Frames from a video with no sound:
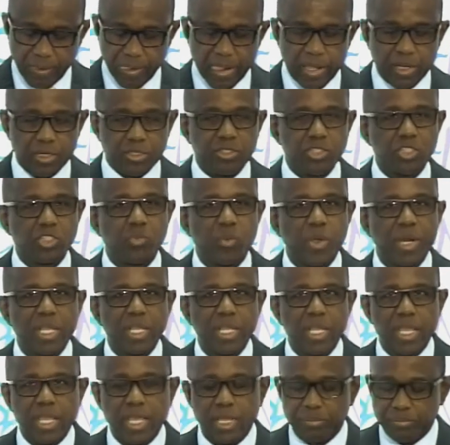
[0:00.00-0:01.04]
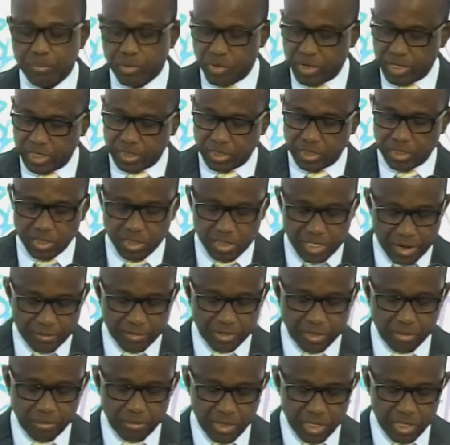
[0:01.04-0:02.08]
to 28.7
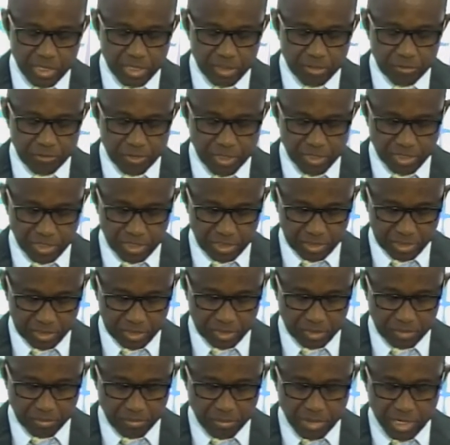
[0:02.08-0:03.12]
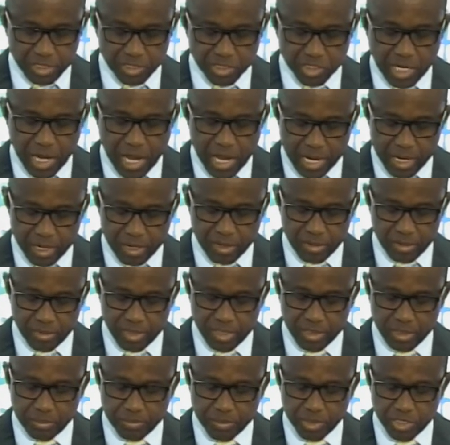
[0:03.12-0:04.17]
million visits, much higher
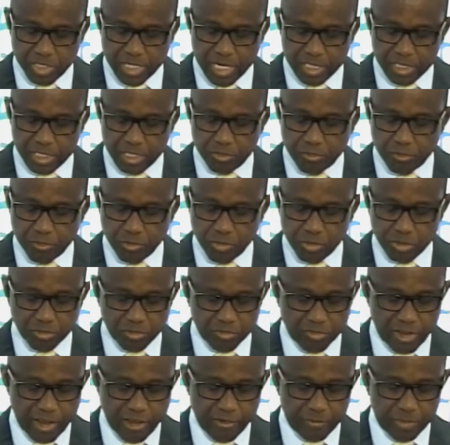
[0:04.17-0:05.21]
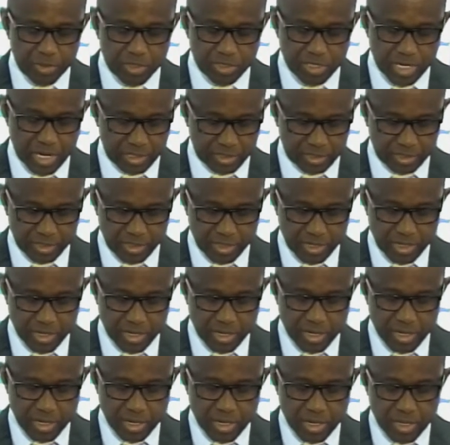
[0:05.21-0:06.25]
than the projected 4 to 5%.
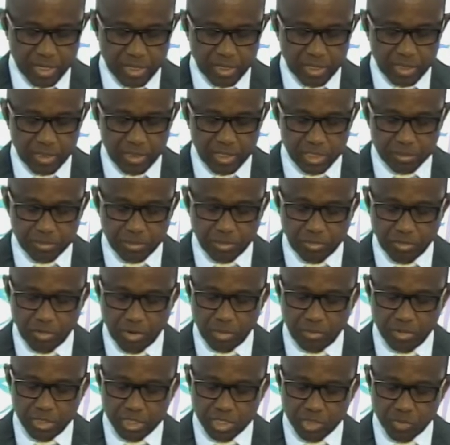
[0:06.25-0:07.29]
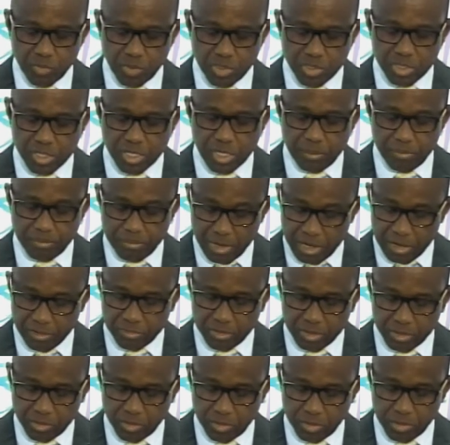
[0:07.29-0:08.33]
This performance was above
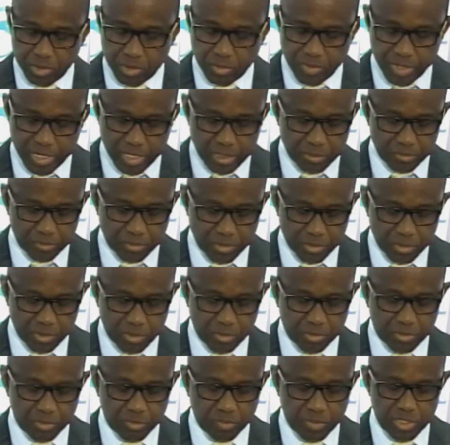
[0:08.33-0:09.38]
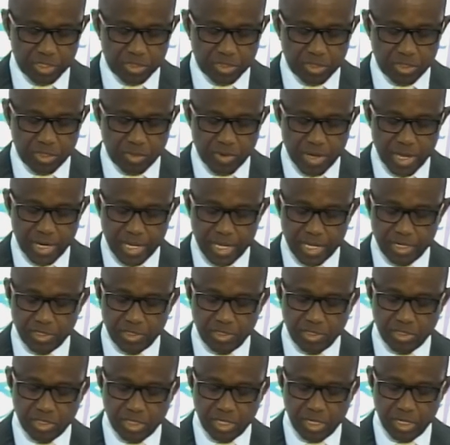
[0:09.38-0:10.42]
the global rate of growth, which the UN
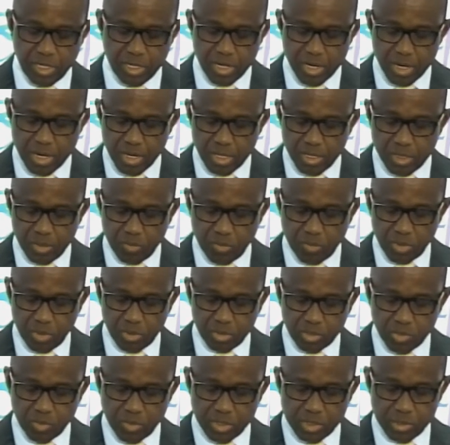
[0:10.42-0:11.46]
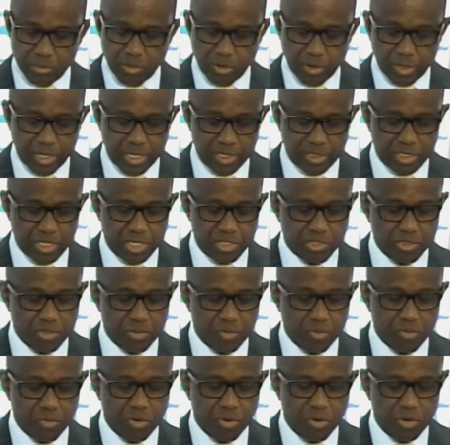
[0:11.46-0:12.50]
agency, the World Tourism Organization,
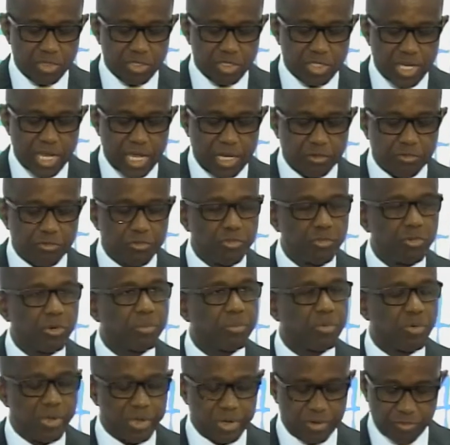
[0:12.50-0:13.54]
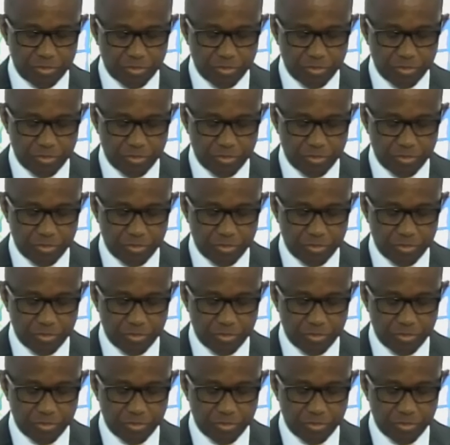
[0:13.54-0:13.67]
quotes at 4.4%.